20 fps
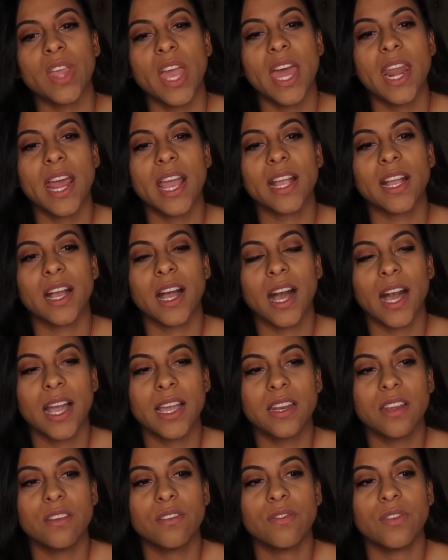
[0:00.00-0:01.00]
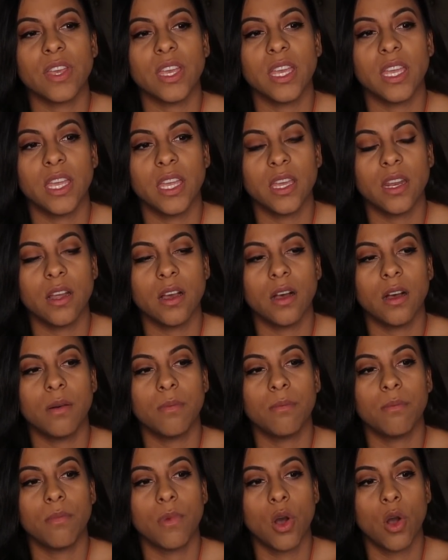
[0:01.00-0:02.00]
And I kind of hit
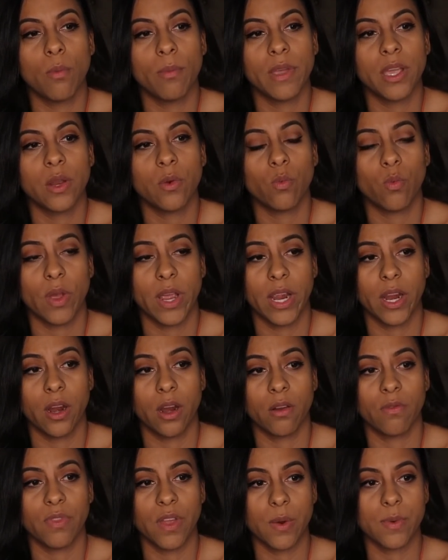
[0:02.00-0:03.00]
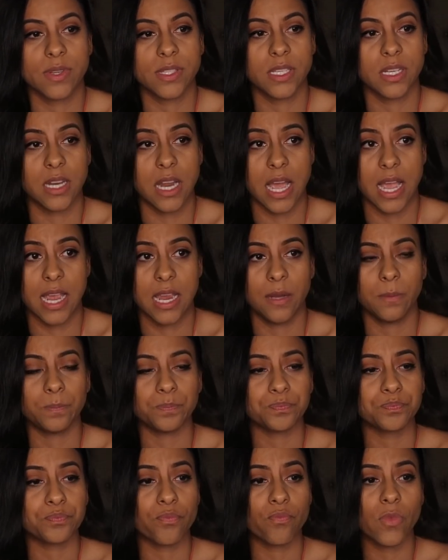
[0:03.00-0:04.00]
a moment where there was a night
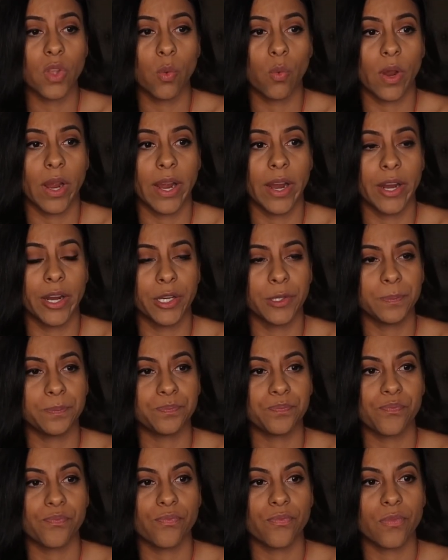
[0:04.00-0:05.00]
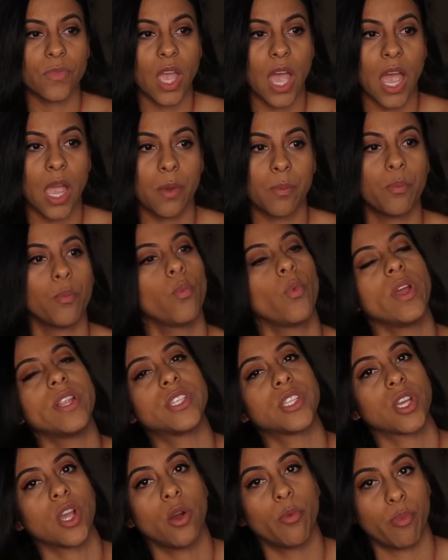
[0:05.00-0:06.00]
where I
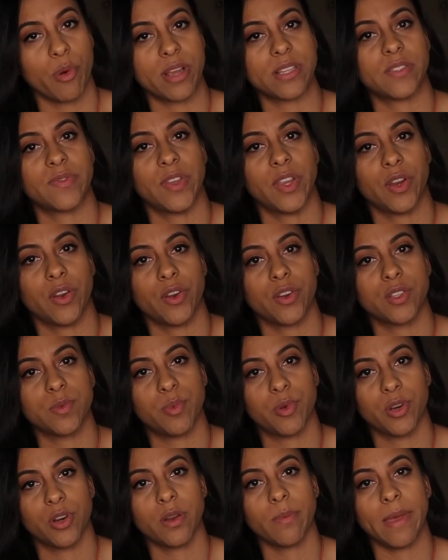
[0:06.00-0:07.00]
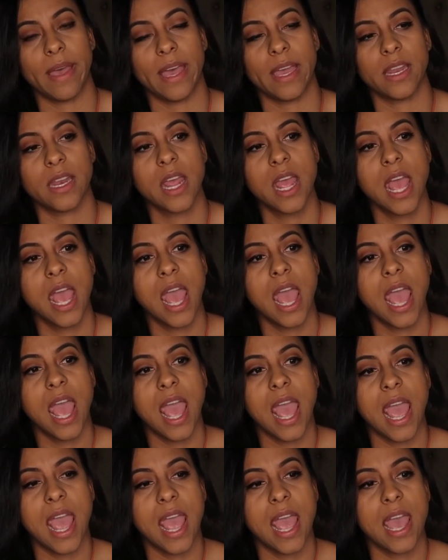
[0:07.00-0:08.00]
went to go breastfeed her to put her to bed,
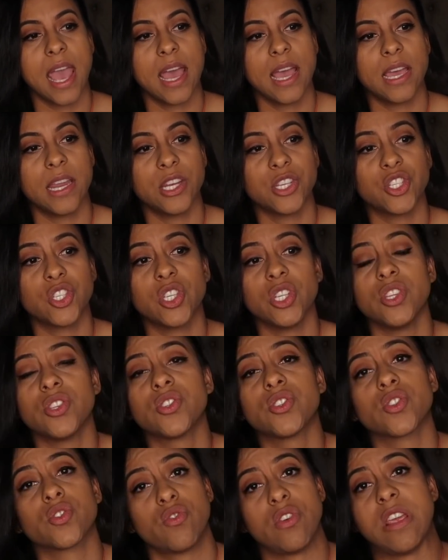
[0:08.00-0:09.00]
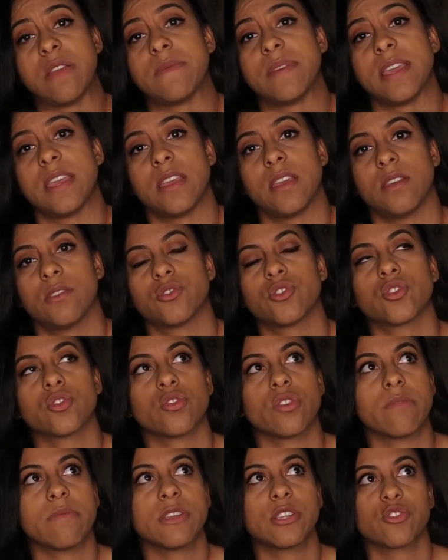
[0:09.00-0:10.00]
and she's screaming.
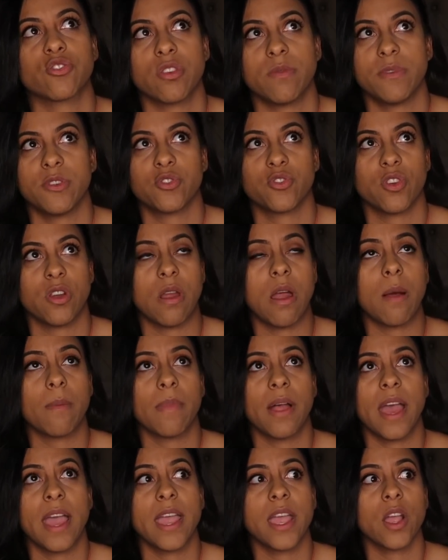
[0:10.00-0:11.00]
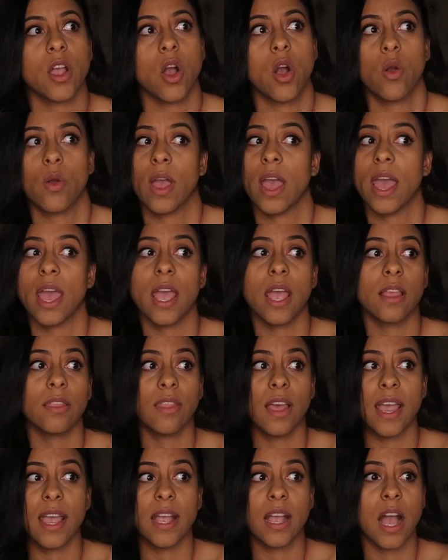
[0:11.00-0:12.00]
I'm like, okay,
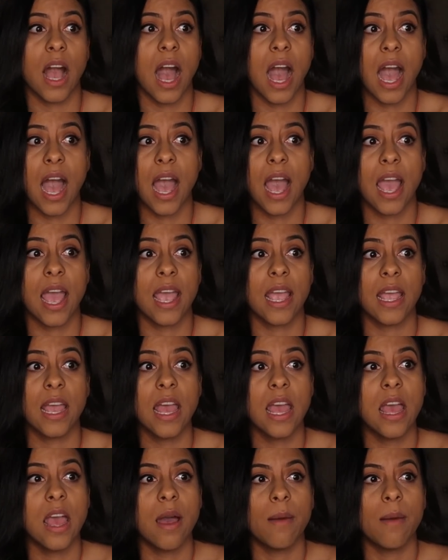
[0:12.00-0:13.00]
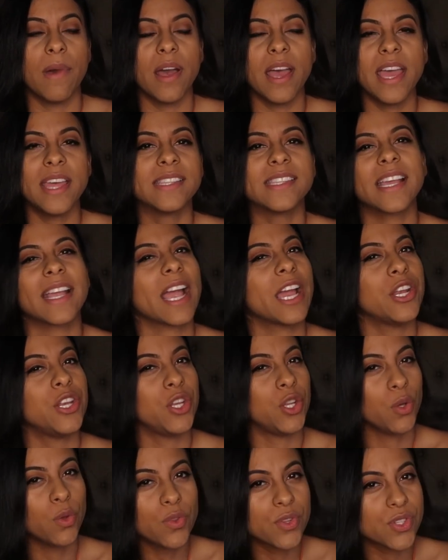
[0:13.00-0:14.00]
like and it's like I
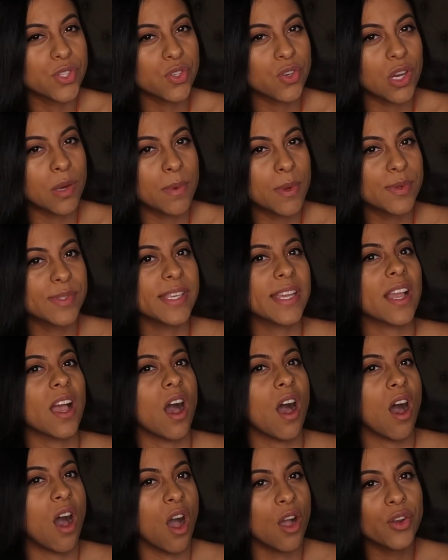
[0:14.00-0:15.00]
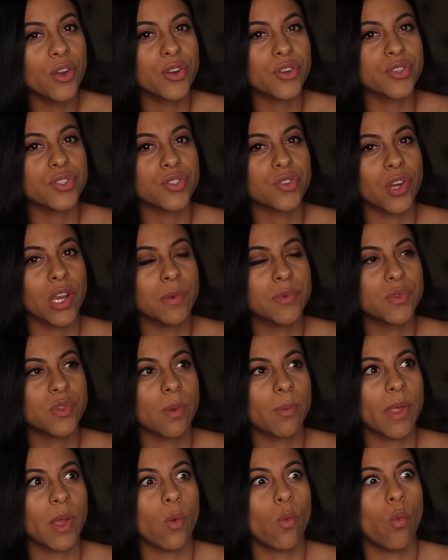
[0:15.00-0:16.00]
knew the scream. It was like a hunger scream.
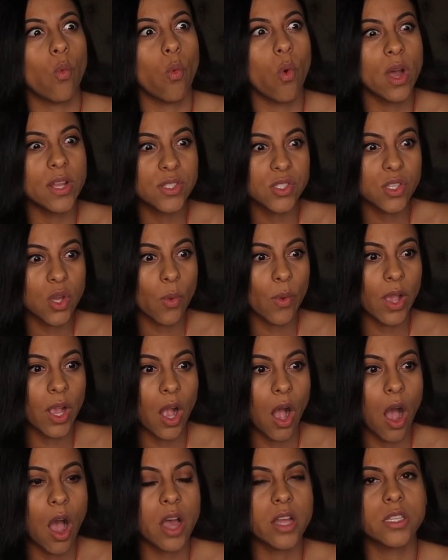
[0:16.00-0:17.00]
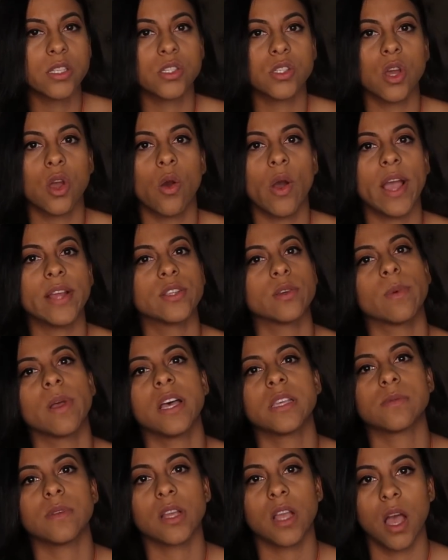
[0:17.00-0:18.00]
So I'm like, what's going on? So I told
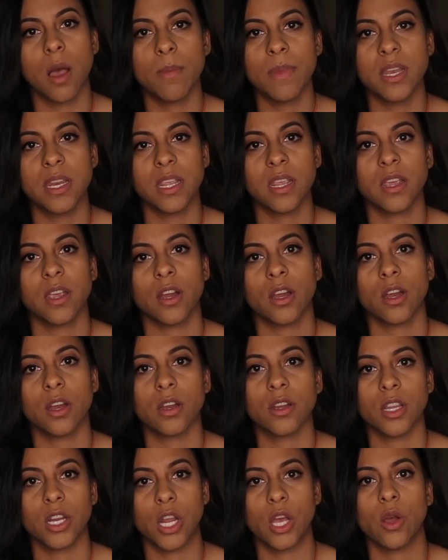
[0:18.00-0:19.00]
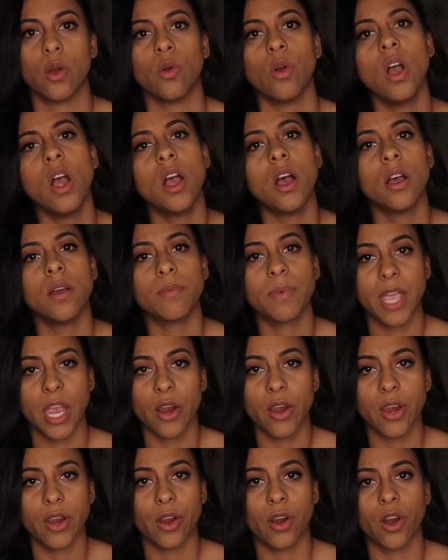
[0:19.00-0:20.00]
my husband to come in here, you know,
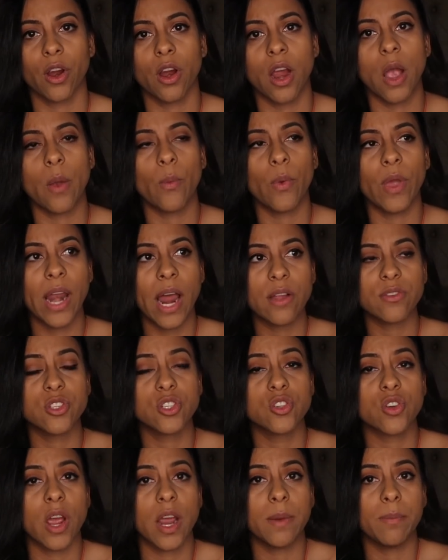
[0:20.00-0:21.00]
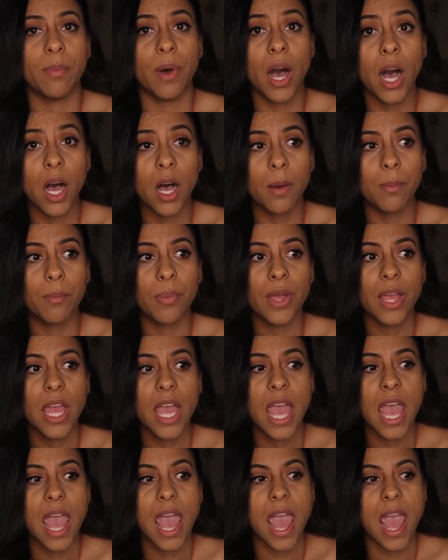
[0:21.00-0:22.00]
carry her. I went out to try and pump,
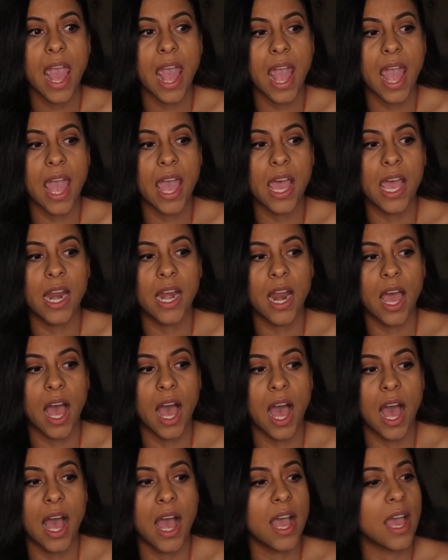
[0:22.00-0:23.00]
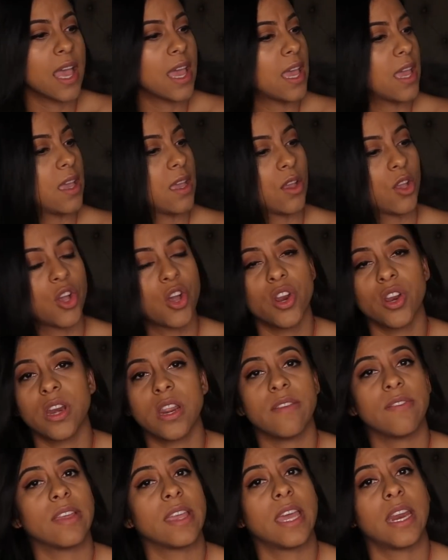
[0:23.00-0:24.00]
and I couldn't
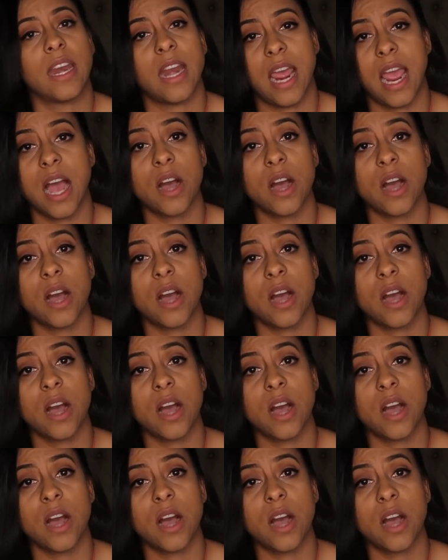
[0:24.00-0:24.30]
even get an